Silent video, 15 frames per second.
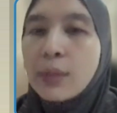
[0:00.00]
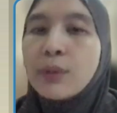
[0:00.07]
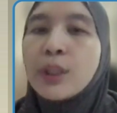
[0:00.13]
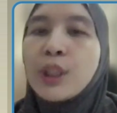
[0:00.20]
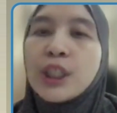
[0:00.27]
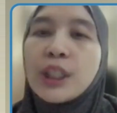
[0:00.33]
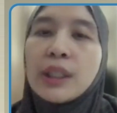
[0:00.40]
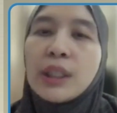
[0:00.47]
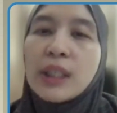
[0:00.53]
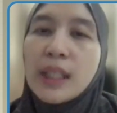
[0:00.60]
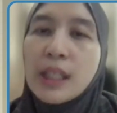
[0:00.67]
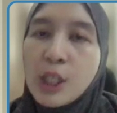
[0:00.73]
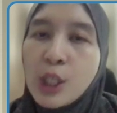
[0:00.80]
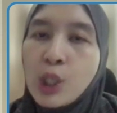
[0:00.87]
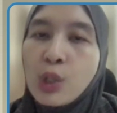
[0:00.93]
which
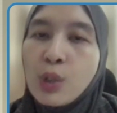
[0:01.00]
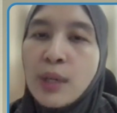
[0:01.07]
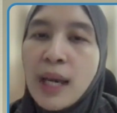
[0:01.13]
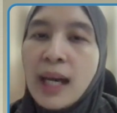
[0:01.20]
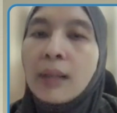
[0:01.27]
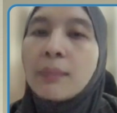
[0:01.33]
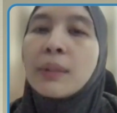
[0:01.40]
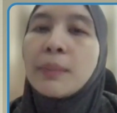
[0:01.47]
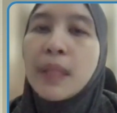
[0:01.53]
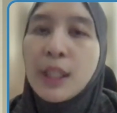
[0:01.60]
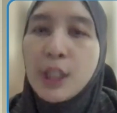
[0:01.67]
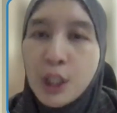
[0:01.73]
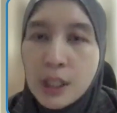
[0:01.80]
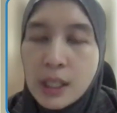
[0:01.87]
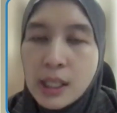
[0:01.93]
needs to help the
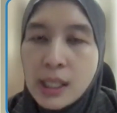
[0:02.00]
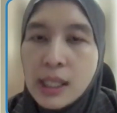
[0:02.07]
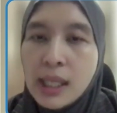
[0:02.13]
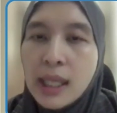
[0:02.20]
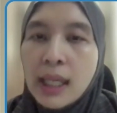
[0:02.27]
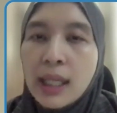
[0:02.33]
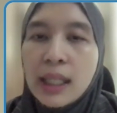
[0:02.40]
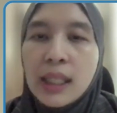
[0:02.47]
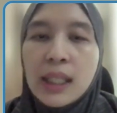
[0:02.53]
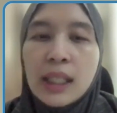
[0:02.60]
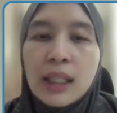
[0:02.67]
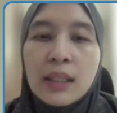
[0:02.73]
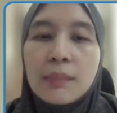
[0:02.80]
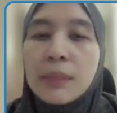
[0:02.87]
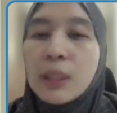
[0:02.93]
patients
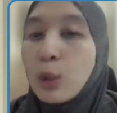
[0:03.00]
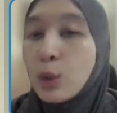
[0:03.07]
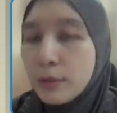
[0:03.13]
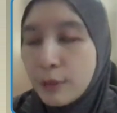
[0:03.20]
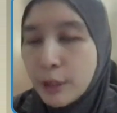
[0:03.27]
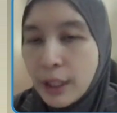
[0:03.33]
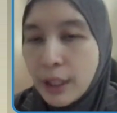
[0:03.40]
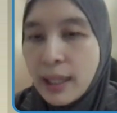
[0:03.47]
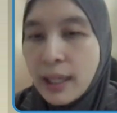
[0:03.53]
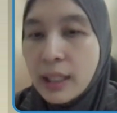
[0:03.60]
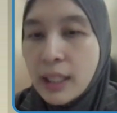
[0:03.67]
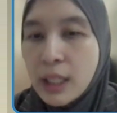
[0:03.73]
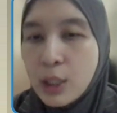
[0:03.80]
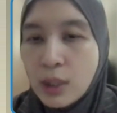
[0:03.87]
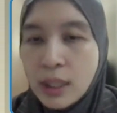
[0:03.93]
in maneuvering their
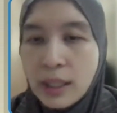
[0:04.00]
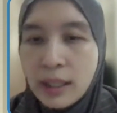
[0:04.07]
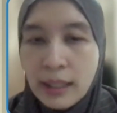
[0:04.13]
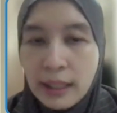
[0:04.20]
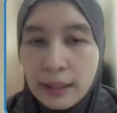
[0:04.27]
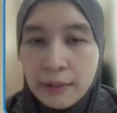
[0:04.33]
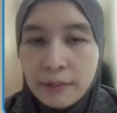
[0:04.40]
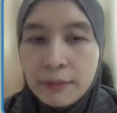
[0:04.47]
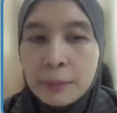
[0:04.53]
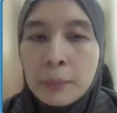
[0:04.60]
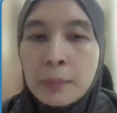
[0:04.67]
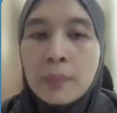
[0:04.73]
day-to-day life.